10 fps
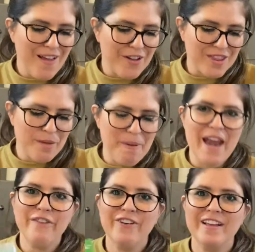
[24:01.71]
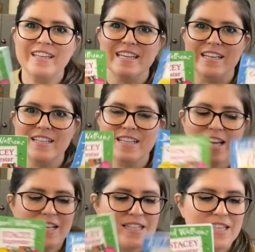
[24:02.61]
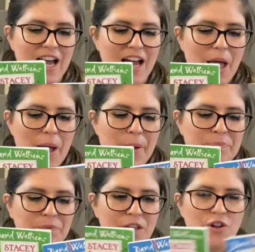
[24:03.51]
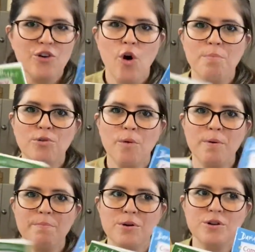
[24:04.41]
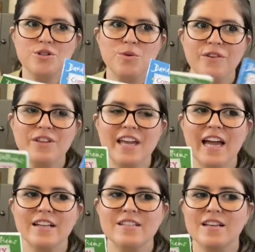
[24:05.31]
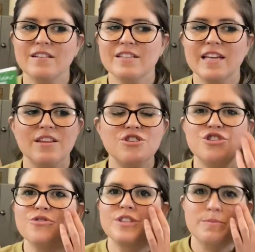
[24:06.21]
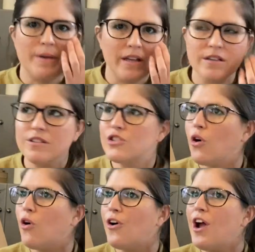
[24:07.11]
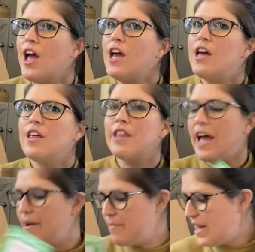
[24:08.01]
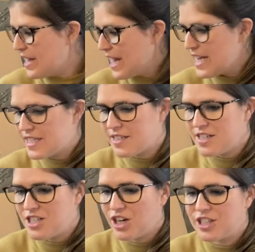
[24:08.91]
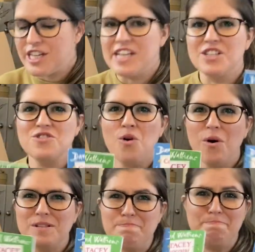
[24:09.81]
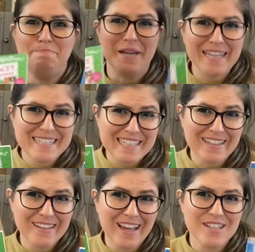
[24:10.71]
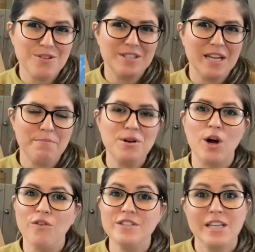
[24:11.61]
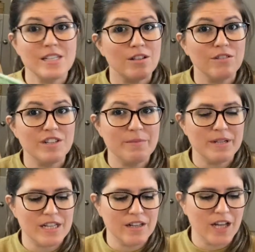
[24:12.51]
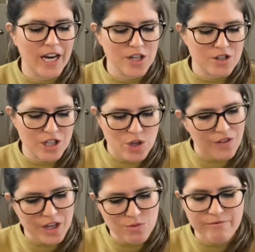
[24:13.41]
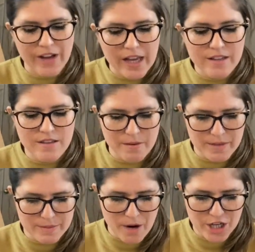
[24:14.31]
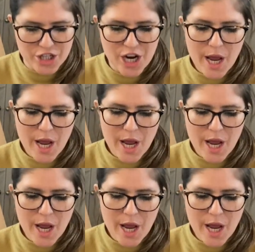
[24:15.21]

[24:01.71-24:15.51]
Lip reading: the benefit of these is that they're not proper books. So if they get, say their juice spills or it gets dirty, it's not as big a deal as losing a book. Obviously it's still reading material, and it's not that I don't value them as much,